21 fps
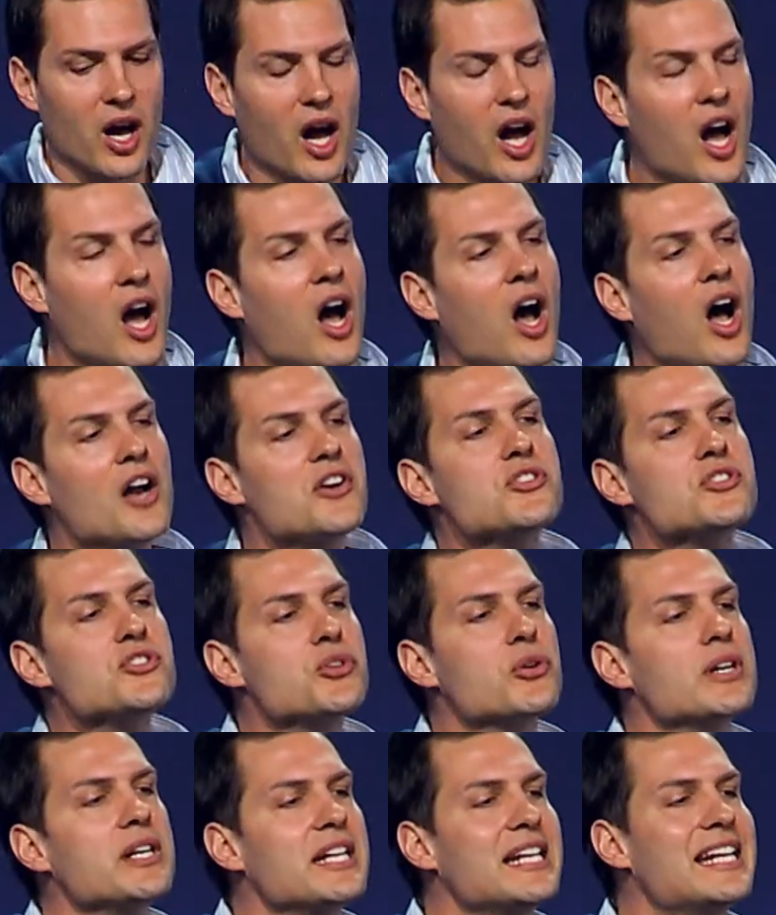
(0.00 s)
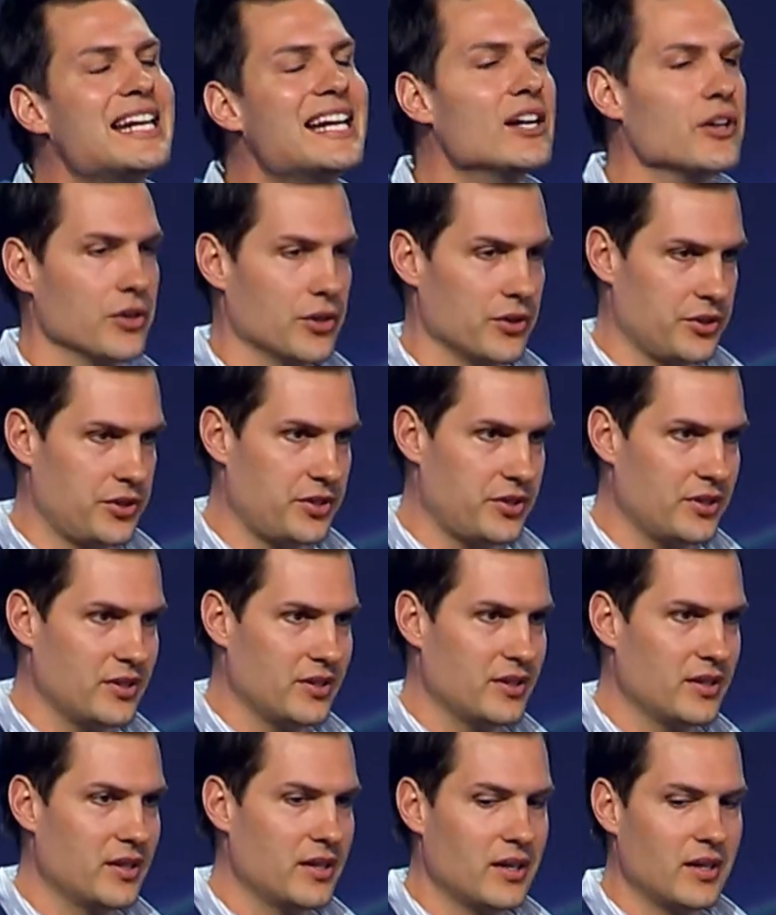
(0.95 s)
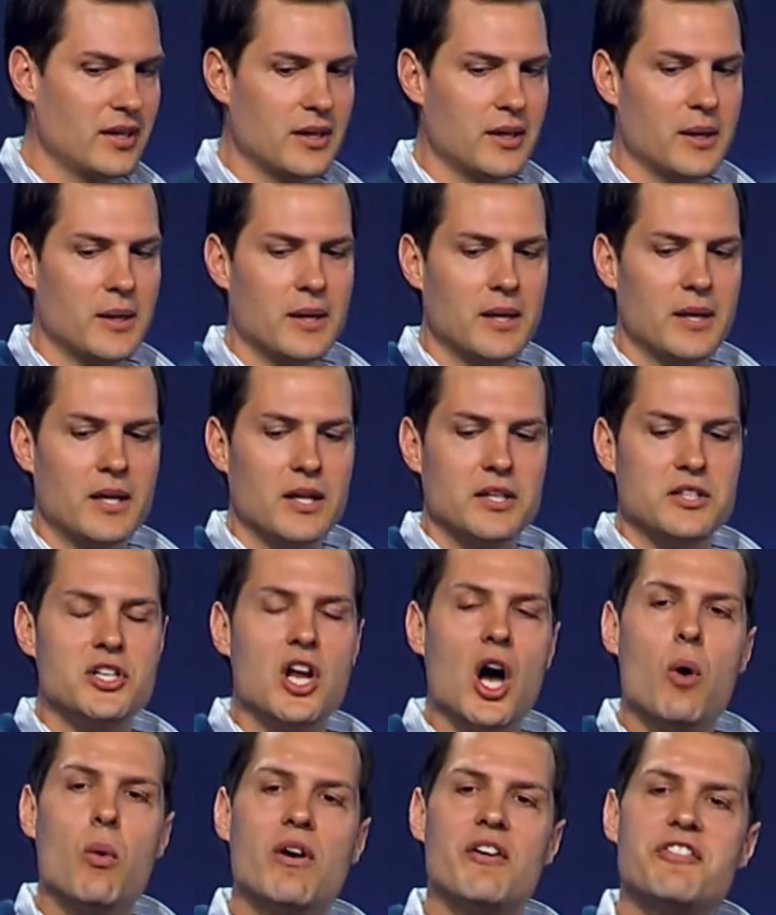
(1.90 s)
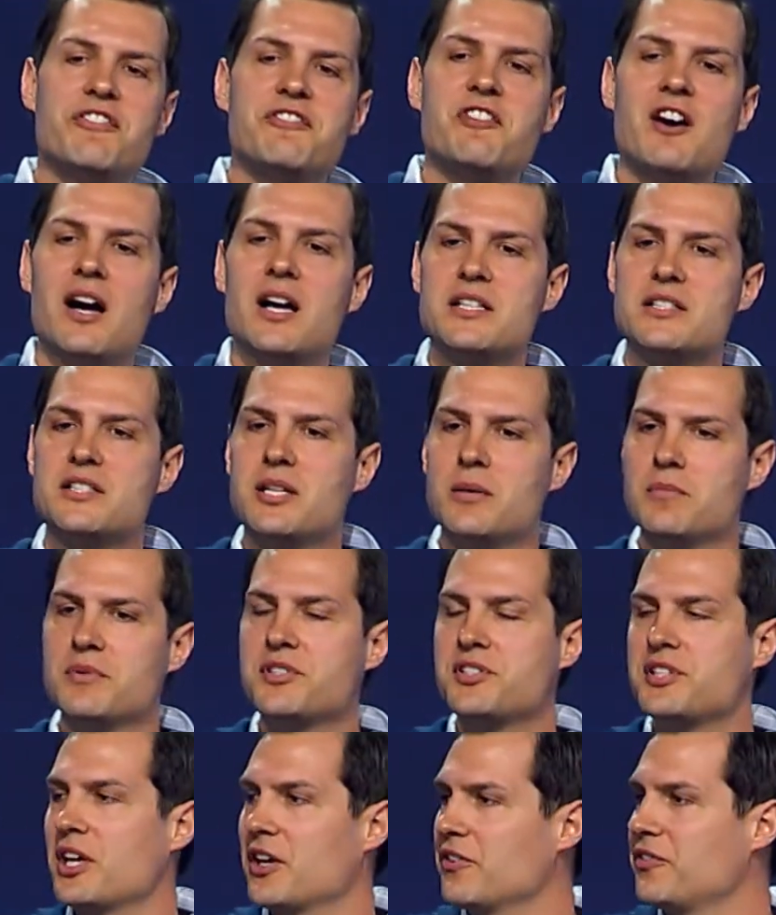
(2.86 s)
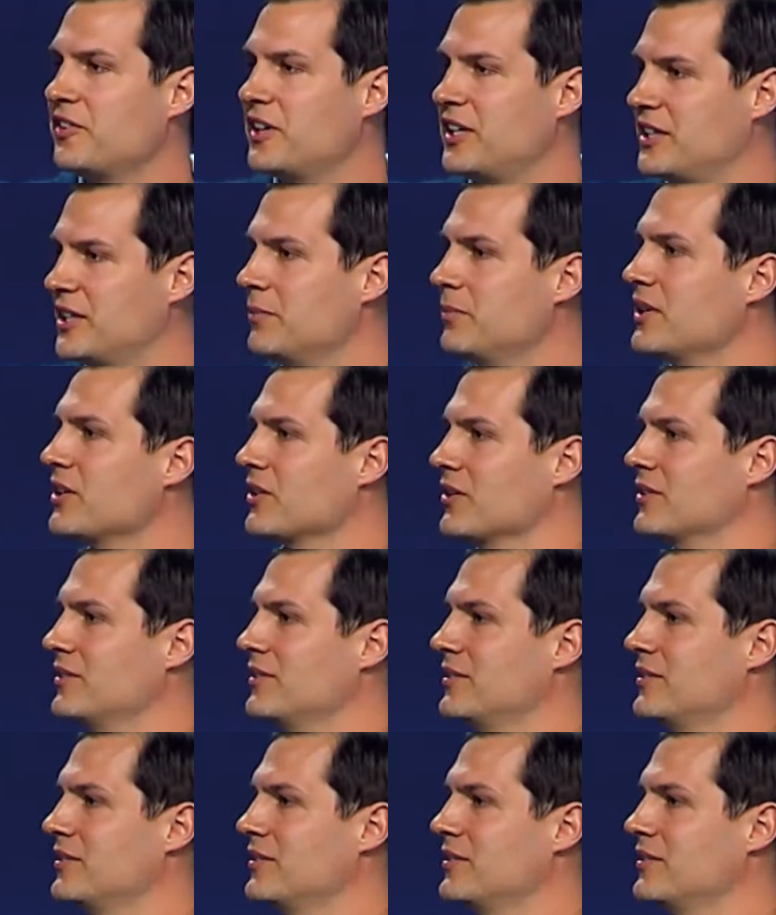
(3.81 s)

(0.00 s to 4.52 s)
hundred years, Noah finds himself in the middle.